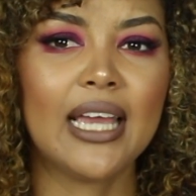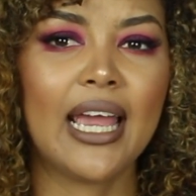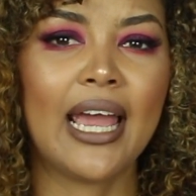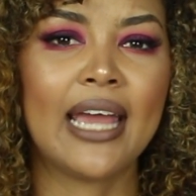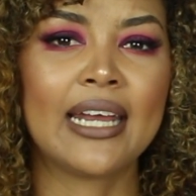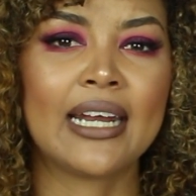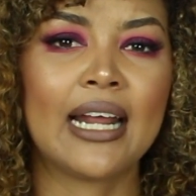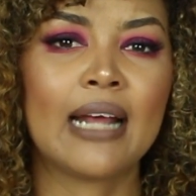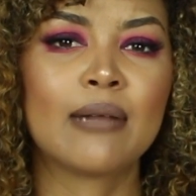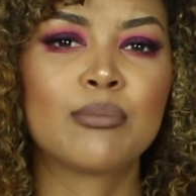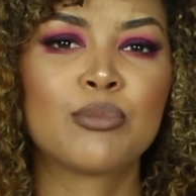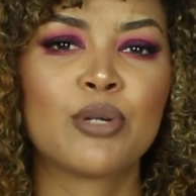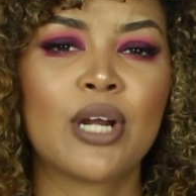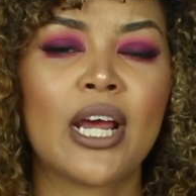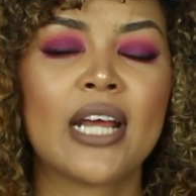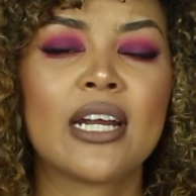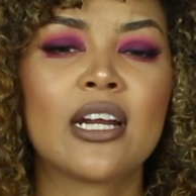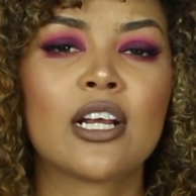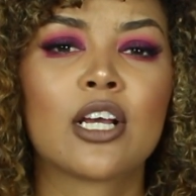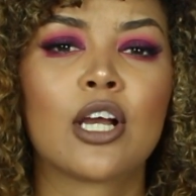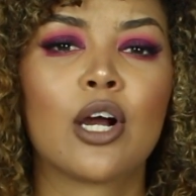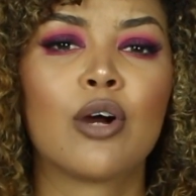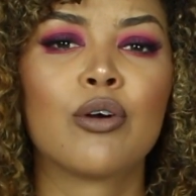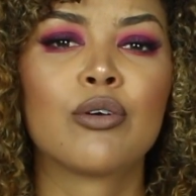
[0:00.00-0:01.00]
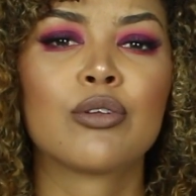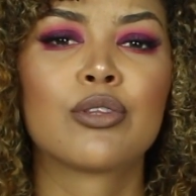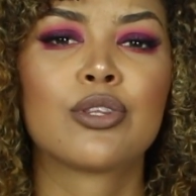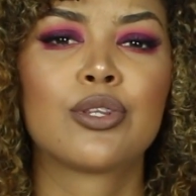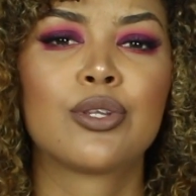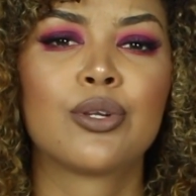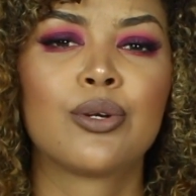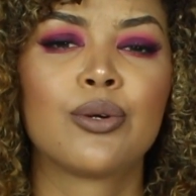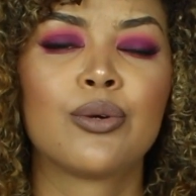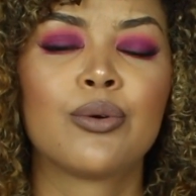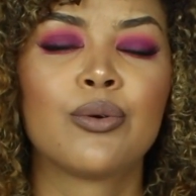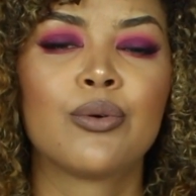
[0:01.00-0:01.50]
And I'm trying to go
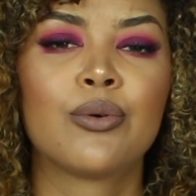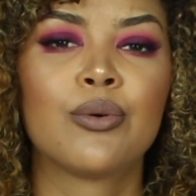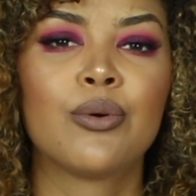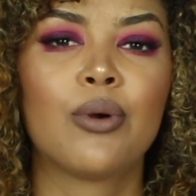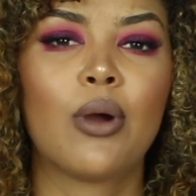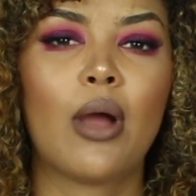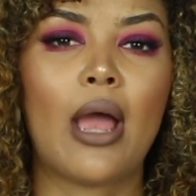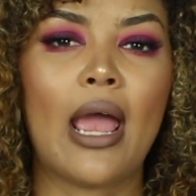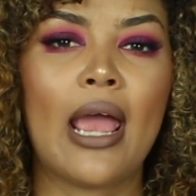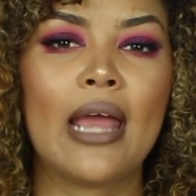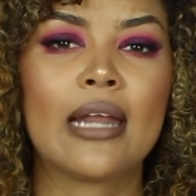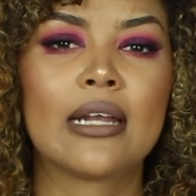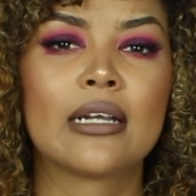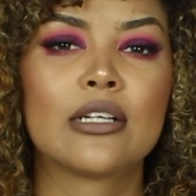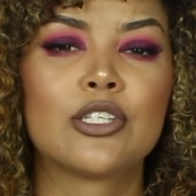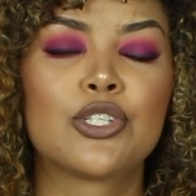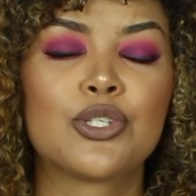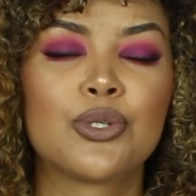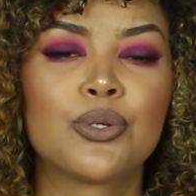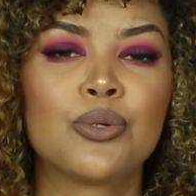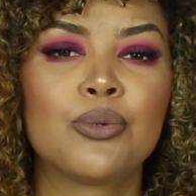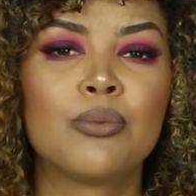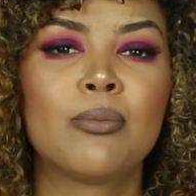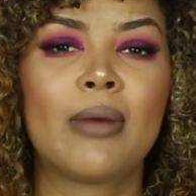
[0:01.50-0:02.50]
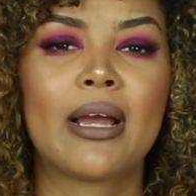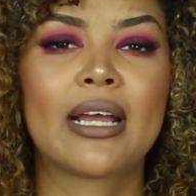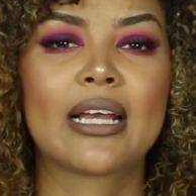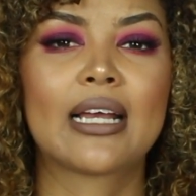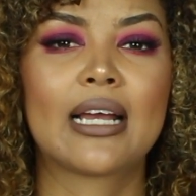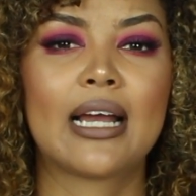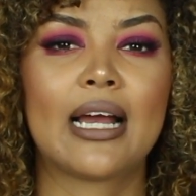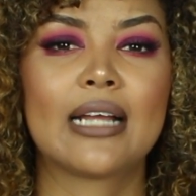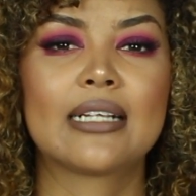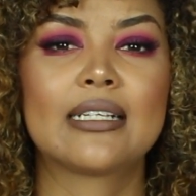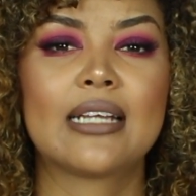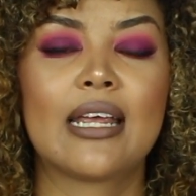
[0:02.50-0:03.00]
through and do my
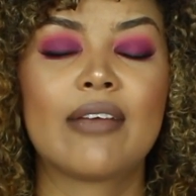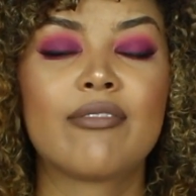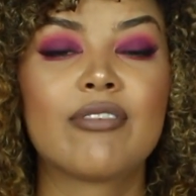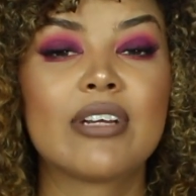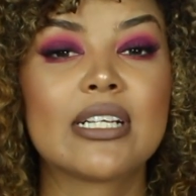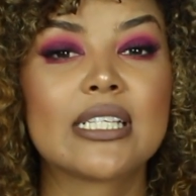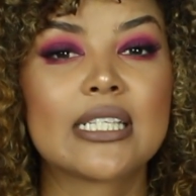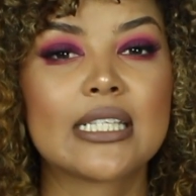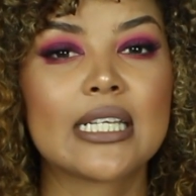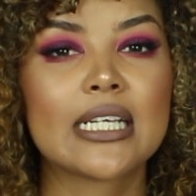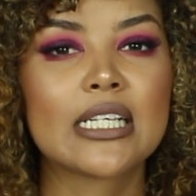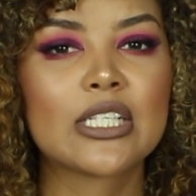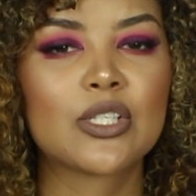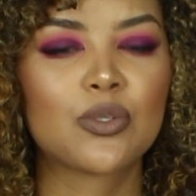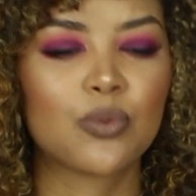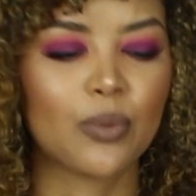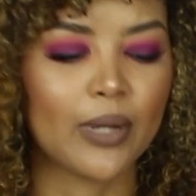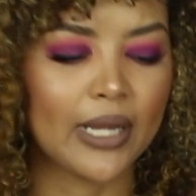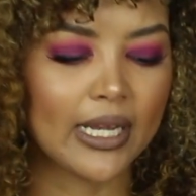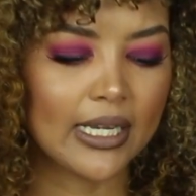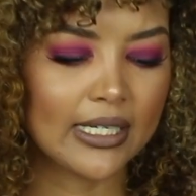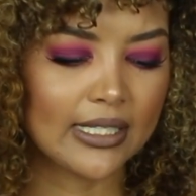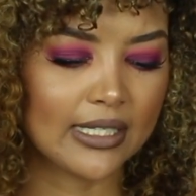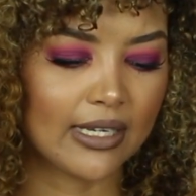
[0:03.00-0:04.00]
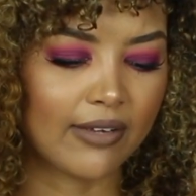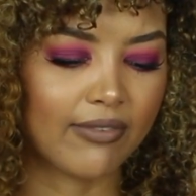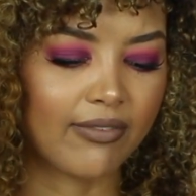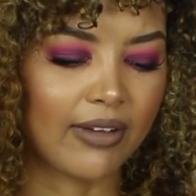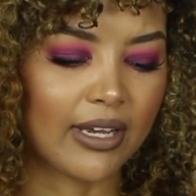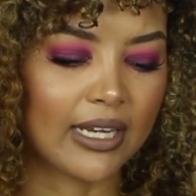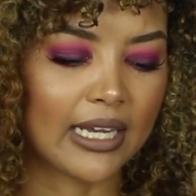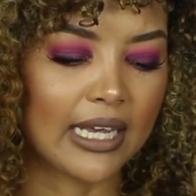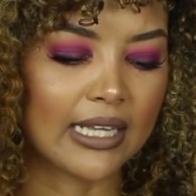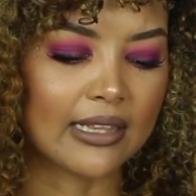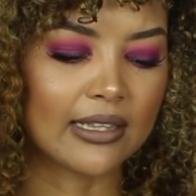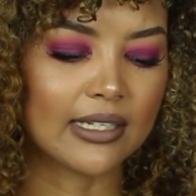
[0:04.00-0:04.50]
cut every 6 weeks if
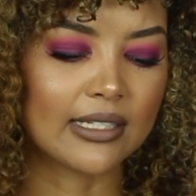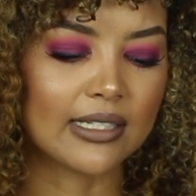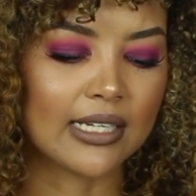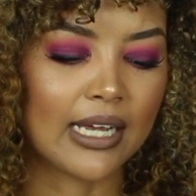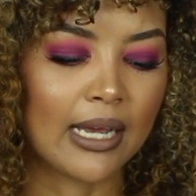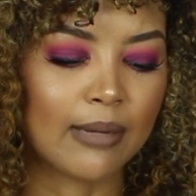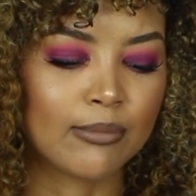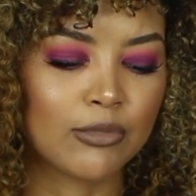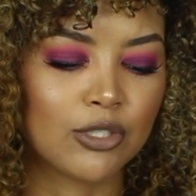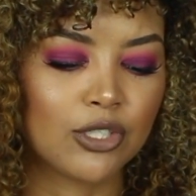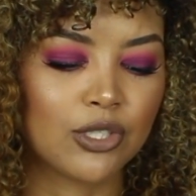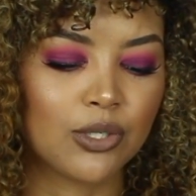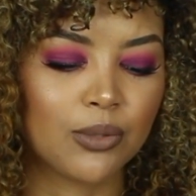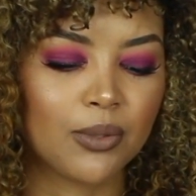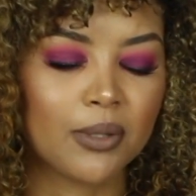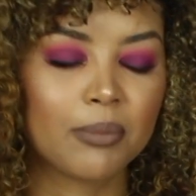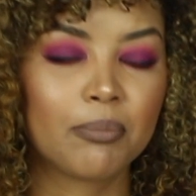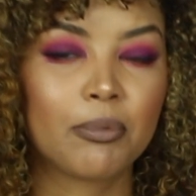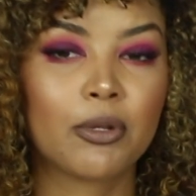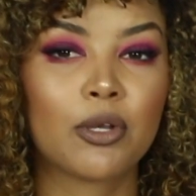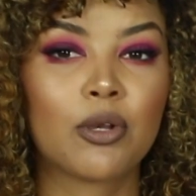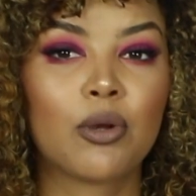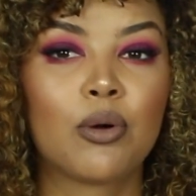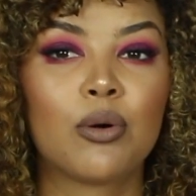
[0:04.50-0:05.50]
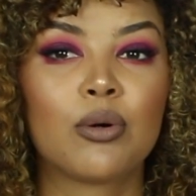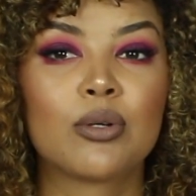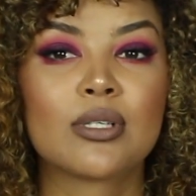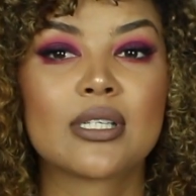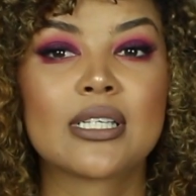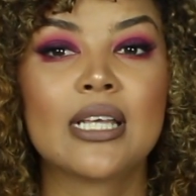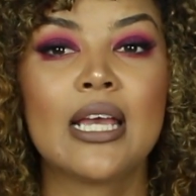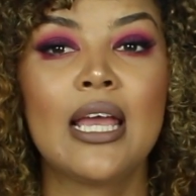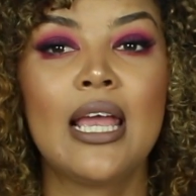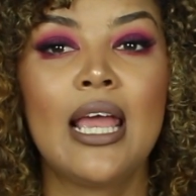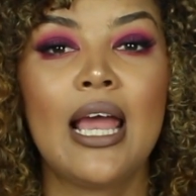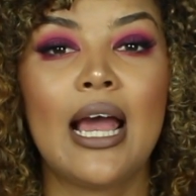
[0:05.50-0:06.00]
I get the time to do it,
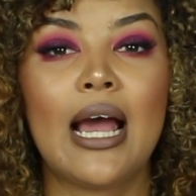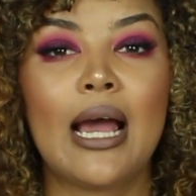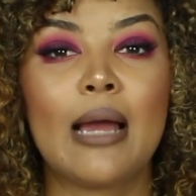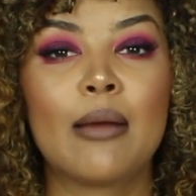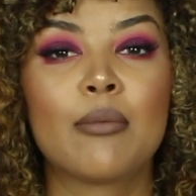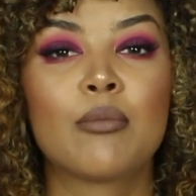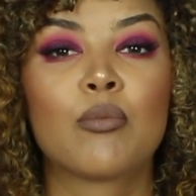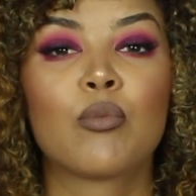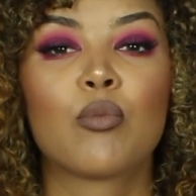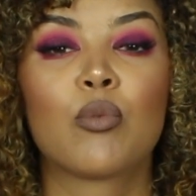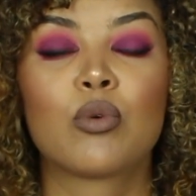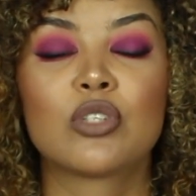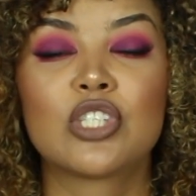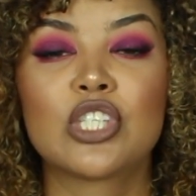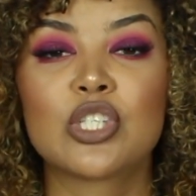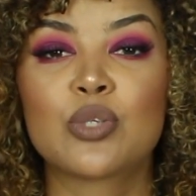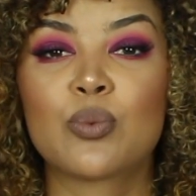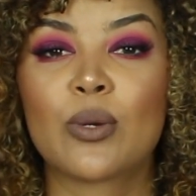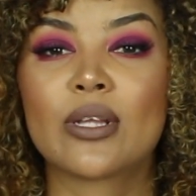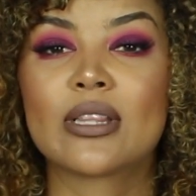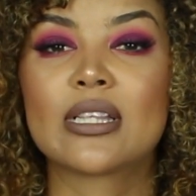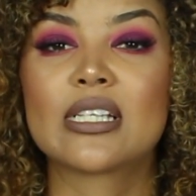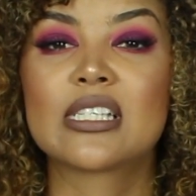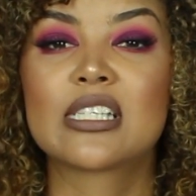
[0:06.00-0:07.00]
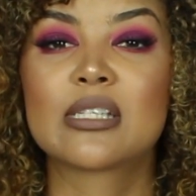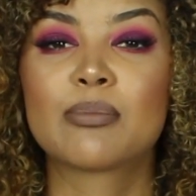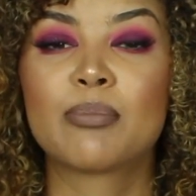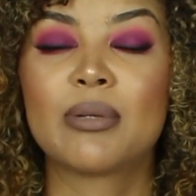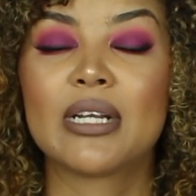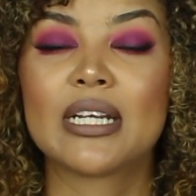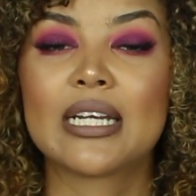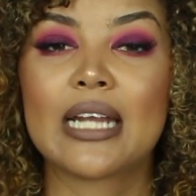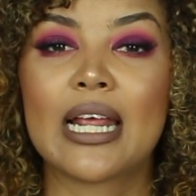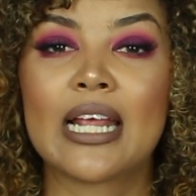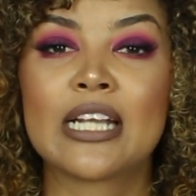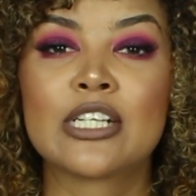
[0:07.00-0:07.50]
because I just want the
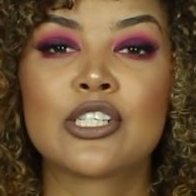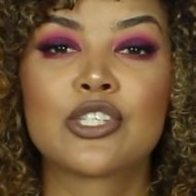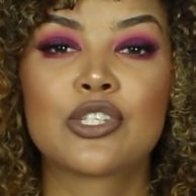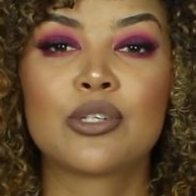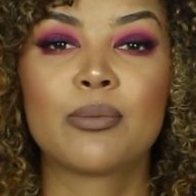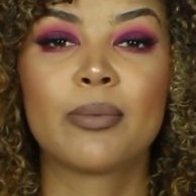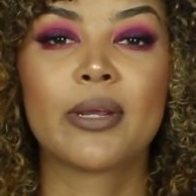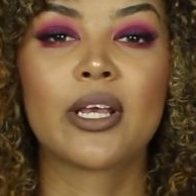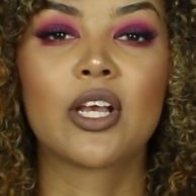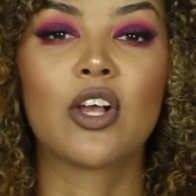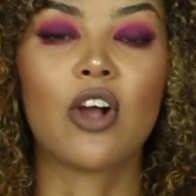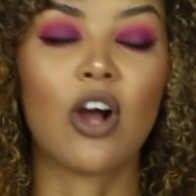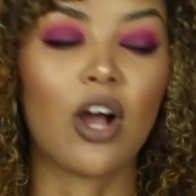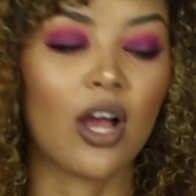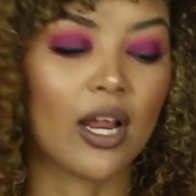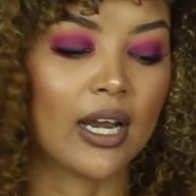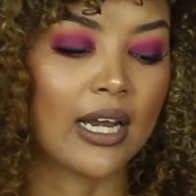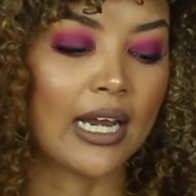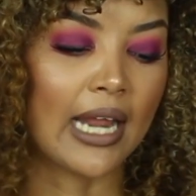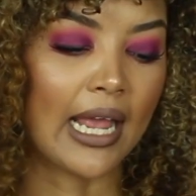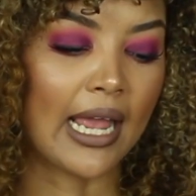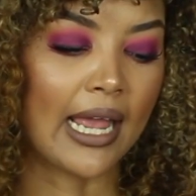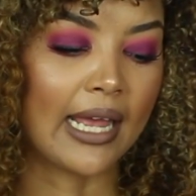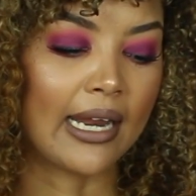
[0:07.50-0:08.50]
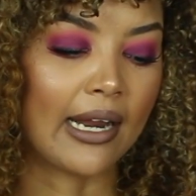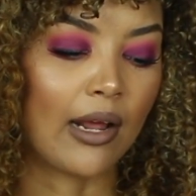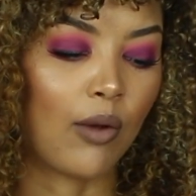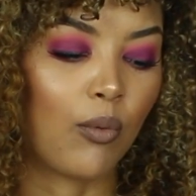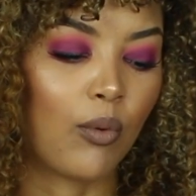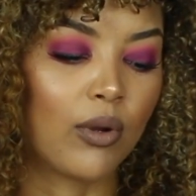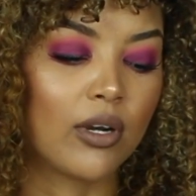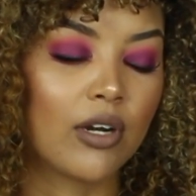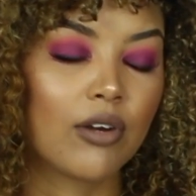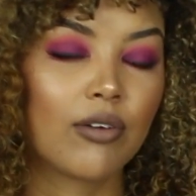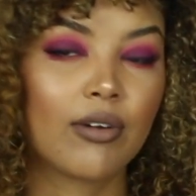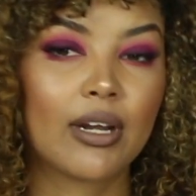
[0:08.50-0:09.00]
split ends to be gone, and I
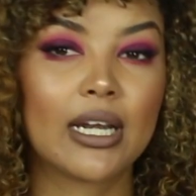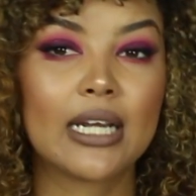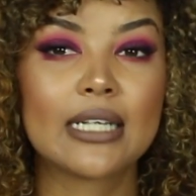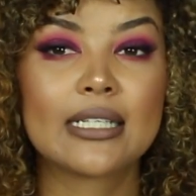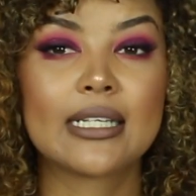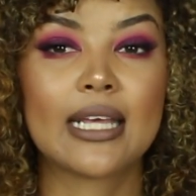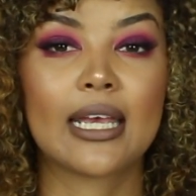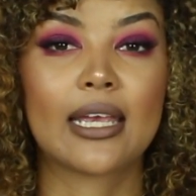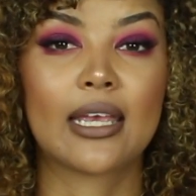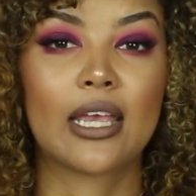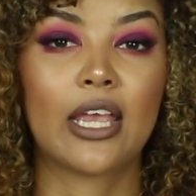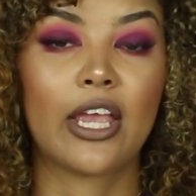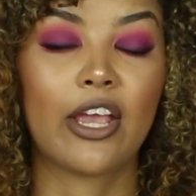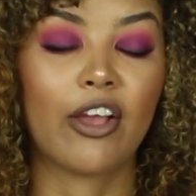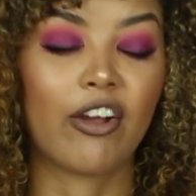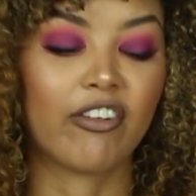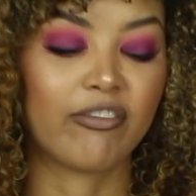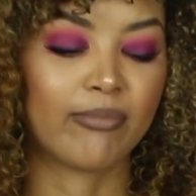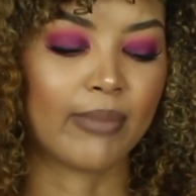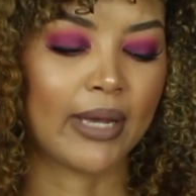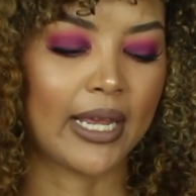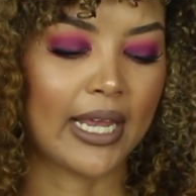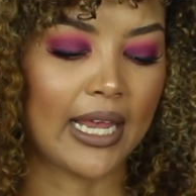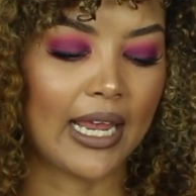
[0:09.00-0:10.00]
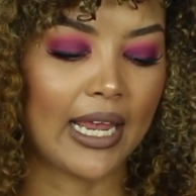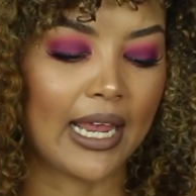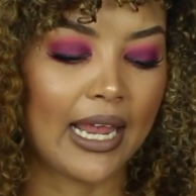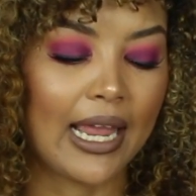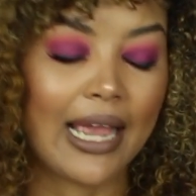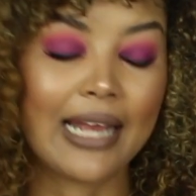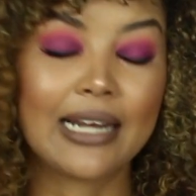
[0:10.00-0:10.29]
want to really take care of my hair,